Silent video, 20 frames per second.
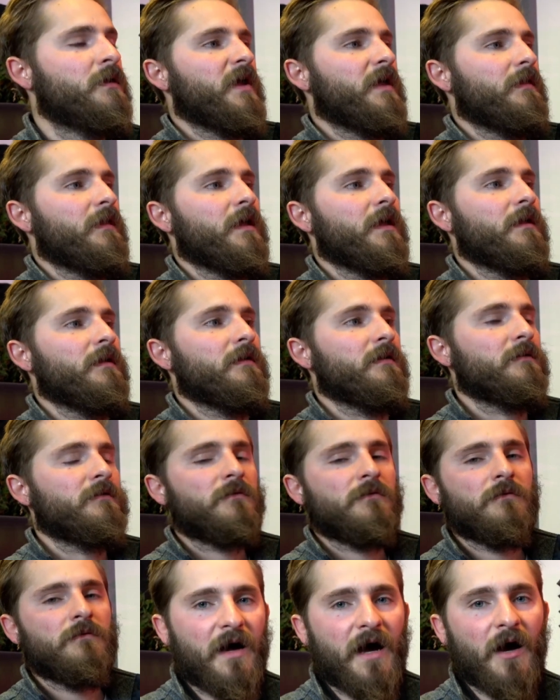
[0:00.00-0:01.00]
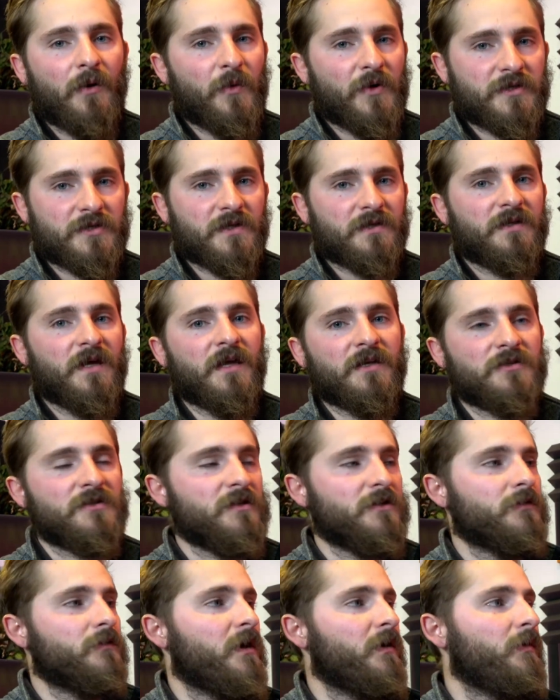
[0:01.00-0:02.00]
And then how much
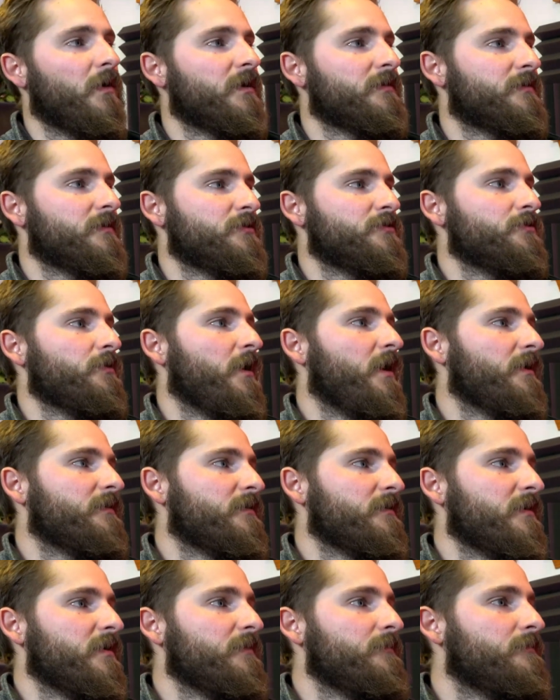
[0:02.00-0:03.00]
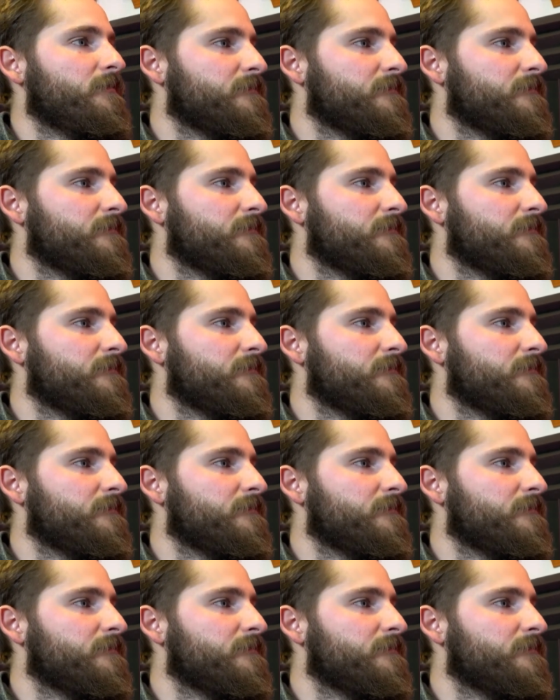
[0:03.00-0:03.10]
attention do I want to draw to them?